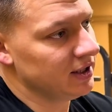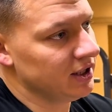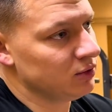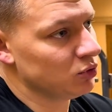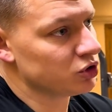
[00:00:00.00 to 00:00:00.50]

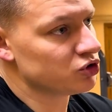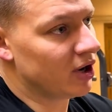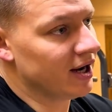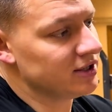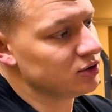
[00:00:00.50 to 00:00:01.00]
it will
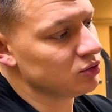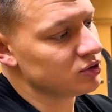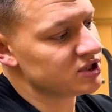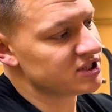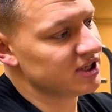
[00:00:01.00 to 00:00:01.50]
try to
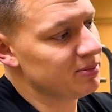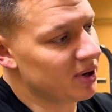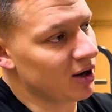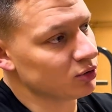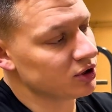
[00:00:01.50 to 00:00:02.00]

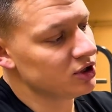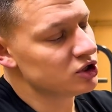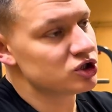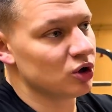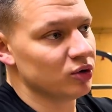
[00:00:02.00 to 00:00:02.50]
slip out.
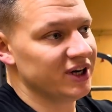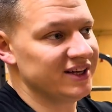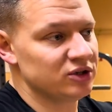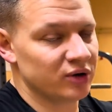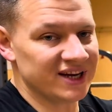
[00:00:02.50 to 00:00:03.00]
So
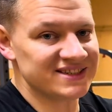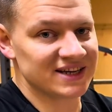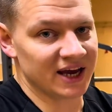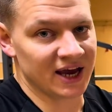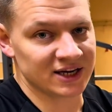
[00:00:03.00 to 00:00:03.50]
it creates
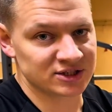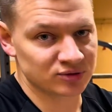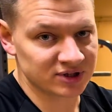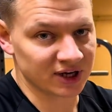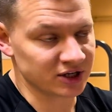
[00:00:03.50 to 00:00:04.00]

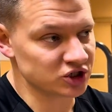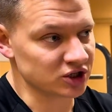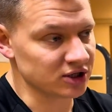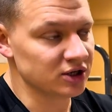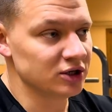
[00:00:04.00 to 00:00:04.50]
extra
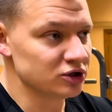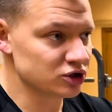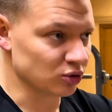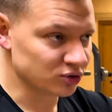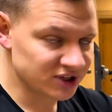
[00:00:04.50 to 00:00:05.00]
tension.
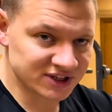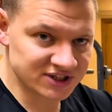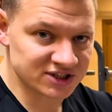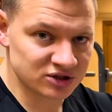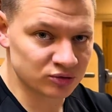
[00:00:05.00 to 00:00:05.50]
So
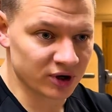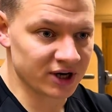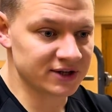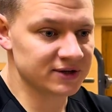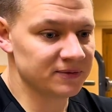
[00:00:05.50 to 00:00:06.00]
this is
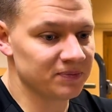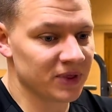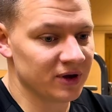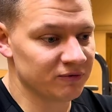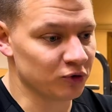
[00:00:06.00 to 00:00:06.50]
great
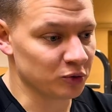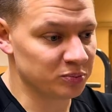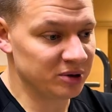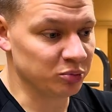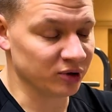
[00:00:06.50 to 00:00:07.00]
for
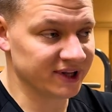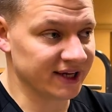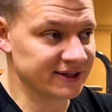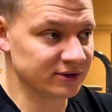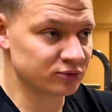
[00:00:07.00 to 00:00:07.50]
people
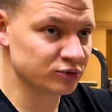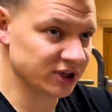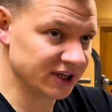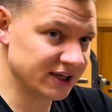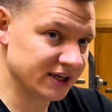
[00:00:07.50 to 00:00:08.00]
that
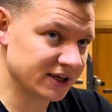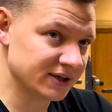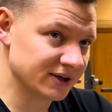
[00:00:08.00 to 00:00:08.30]
really,